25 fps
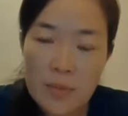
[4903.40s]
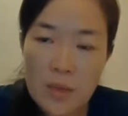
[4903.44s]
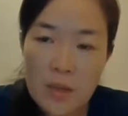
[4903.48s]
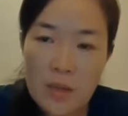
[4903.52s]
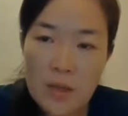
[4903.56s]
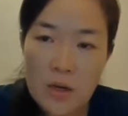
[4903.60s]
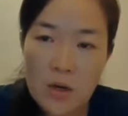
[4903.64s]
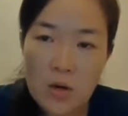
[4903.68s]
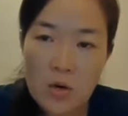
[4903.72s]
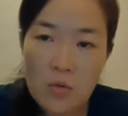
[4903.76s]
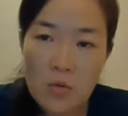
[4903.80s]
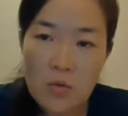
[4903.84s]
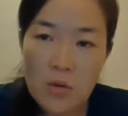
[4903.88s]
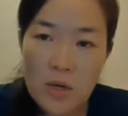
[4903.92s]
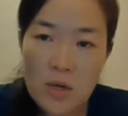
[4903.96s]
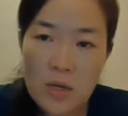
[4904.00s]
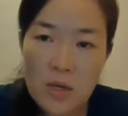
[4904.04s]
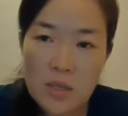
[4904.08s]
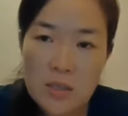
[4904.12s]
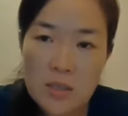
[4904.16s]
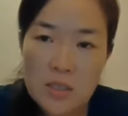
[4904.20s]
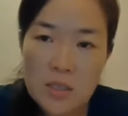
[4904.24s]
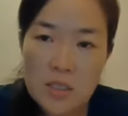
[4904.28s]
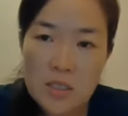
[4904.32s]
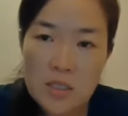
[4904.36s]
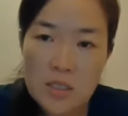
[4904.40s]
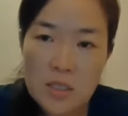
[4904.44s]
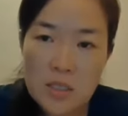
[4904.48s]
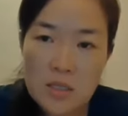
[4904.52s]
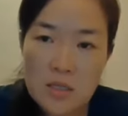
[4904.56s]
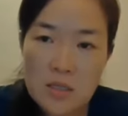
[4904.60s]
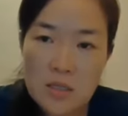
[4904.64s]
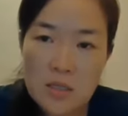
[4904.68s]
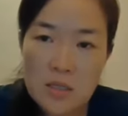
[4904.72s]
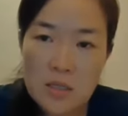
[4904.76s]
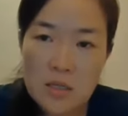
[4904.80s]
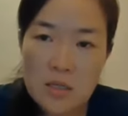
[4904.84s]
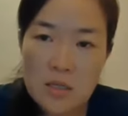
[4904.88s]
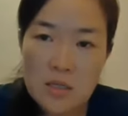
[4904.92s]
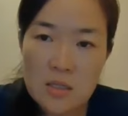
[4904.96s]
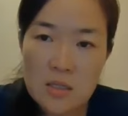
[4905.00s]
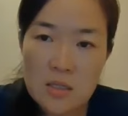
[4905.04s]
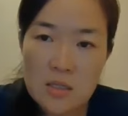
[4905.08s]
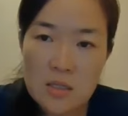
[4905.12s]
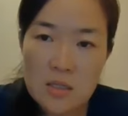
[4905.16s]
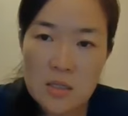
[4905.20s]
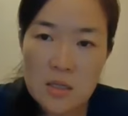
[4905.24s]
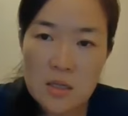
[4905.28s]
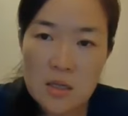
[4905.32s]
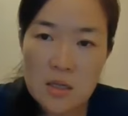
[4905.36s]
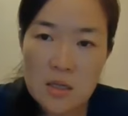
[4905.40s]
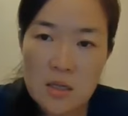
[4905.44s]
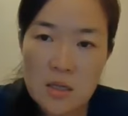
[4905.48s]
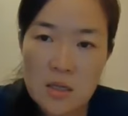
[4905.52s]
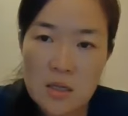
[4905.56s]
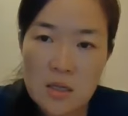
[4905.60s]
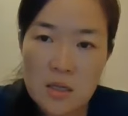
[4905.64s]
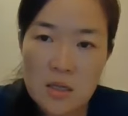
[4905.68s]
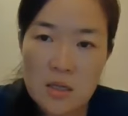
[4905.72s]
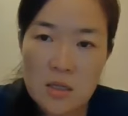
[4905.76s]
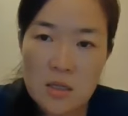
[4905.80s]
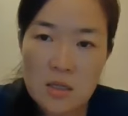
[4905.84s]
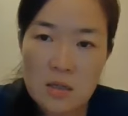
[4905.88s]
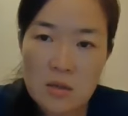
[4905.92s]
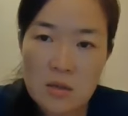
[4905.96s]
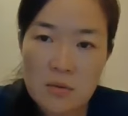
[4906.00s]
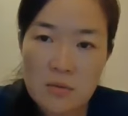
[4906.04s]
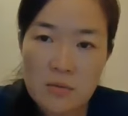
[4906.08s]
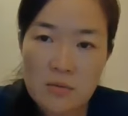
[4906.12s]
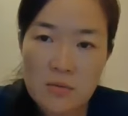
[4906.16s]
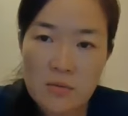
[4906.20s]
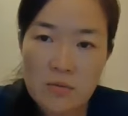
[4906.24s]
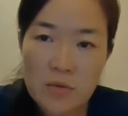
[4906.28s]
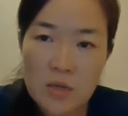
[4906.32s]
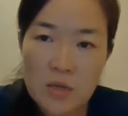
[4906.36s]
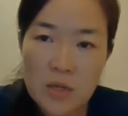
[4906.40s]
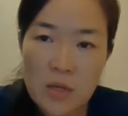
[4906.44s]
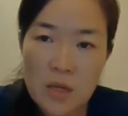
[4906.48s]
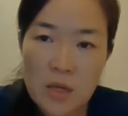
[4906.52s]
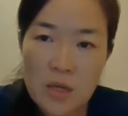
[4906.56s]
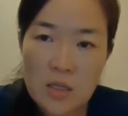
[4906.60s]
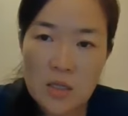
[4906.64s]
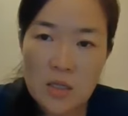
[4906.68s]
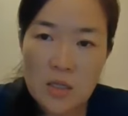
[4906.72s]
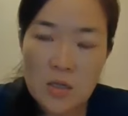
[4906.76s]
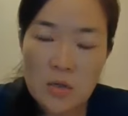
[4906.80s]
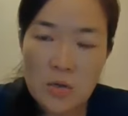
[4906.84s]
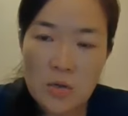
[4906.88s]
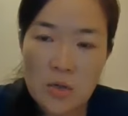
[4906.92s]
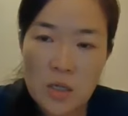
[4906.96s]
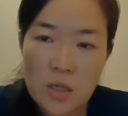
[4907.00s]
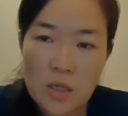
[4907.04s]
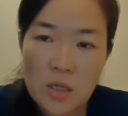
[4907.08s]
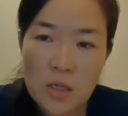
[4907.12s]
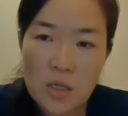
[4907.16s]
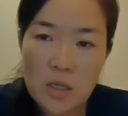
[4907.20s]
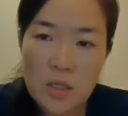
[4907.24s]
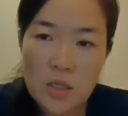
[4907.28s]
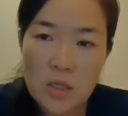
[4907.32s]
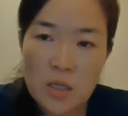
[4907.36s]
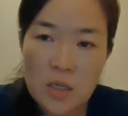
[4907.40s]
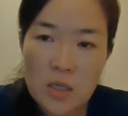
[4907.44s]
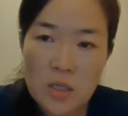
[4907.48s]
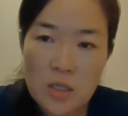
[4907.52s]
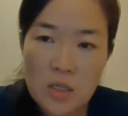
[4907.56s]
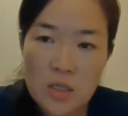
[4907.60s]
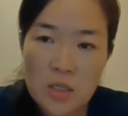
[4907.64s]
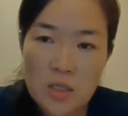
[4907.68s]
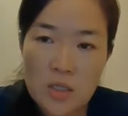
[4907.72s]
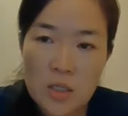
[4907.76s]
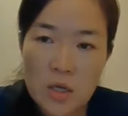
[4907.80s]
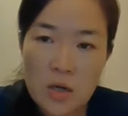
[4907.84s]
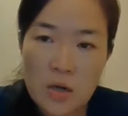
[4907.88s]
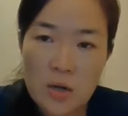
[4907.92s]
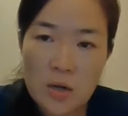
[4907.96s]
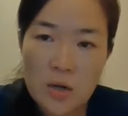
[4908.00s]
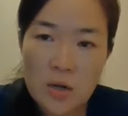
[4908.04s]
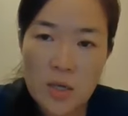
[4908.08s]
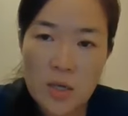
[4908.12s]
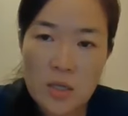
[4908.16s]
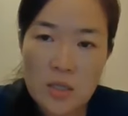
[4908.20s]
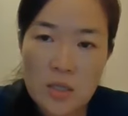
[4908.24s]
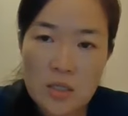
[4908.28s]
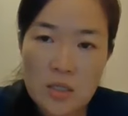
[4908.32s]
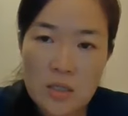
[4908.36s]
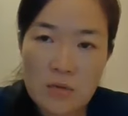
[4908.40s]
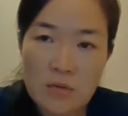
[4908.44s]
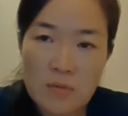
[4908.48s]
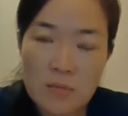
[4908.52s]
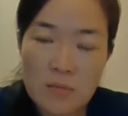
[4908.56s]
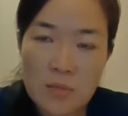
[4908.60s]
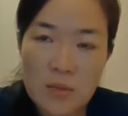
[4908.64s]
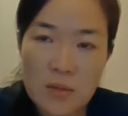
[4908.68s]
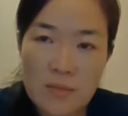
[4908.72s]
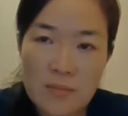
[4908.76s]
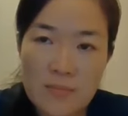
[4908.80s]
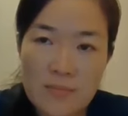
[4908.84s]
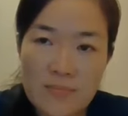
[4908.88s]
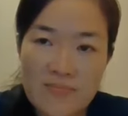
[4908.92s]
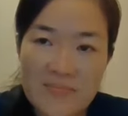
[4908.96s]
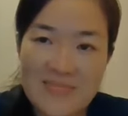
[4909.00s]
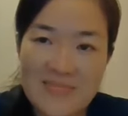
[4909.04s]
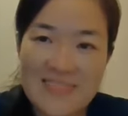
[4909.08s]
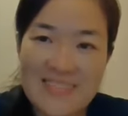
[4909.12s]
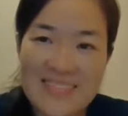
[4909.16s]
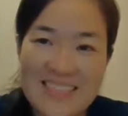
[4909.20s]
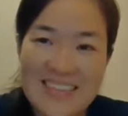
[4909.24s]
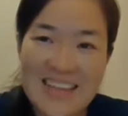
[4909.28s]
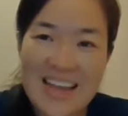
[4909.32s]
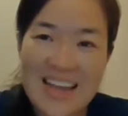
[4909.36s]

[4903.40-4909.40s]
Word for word: over 16 years, uh, 50k only. I can save me.